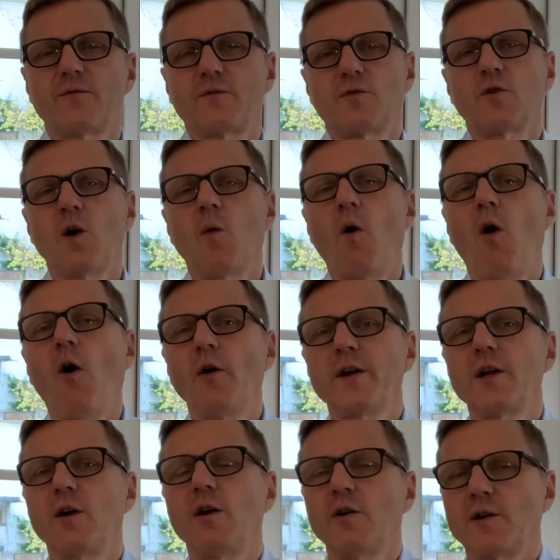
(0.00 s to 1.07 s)
to go on
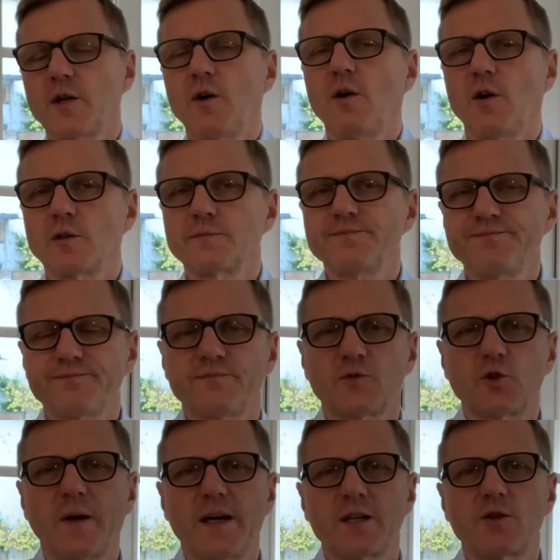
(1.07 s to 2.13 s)
and on and on
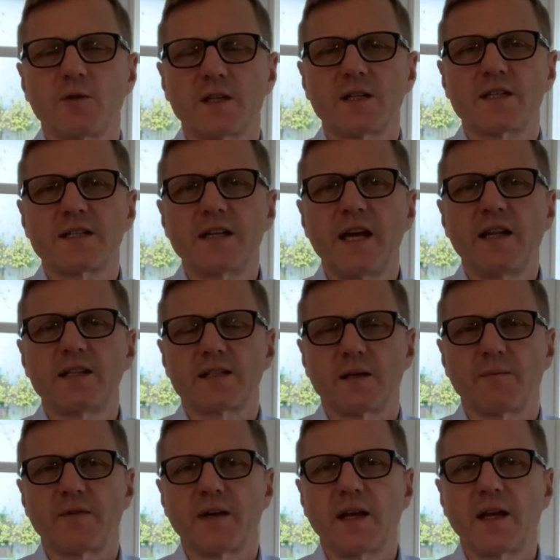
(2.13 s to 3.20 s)
trying to understand
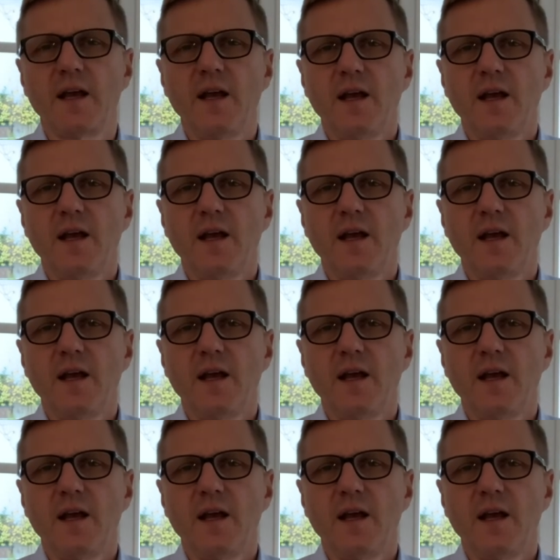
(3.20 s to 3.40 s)
something,